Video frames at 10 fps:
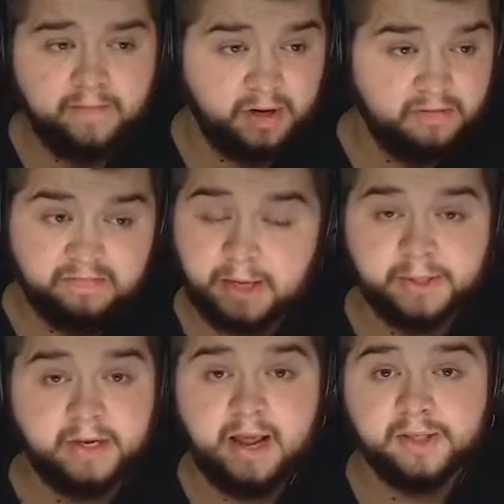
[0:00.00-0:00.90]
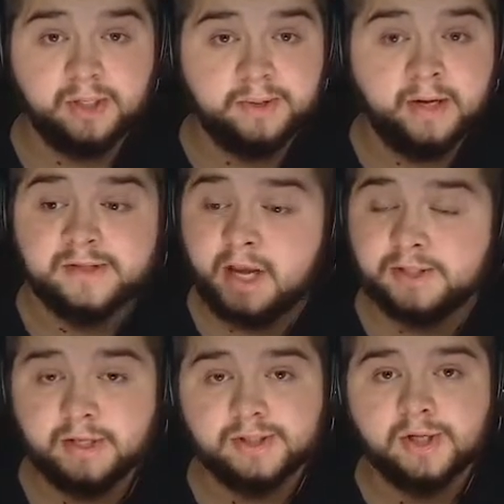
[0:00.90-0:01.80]
but nevertheless, a
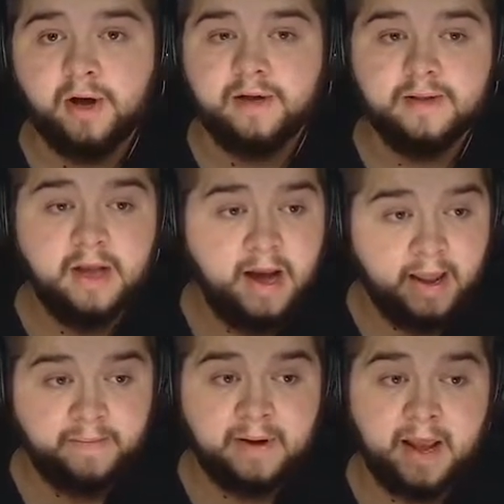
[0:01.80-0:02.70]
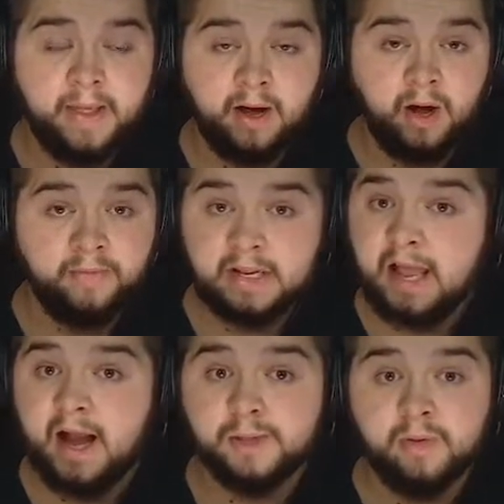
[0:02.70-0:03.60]
fantastic signing and a player that I'm
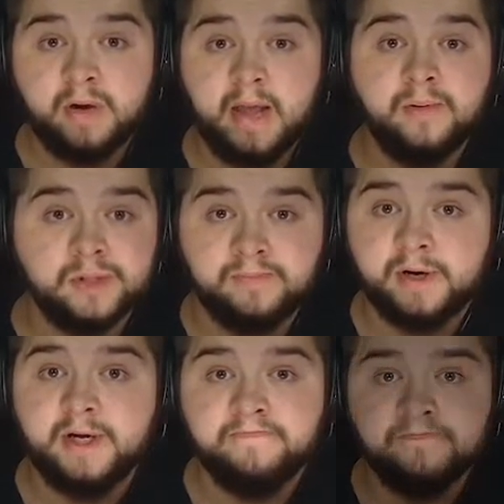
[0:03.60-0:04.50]
glad we were able to bring in.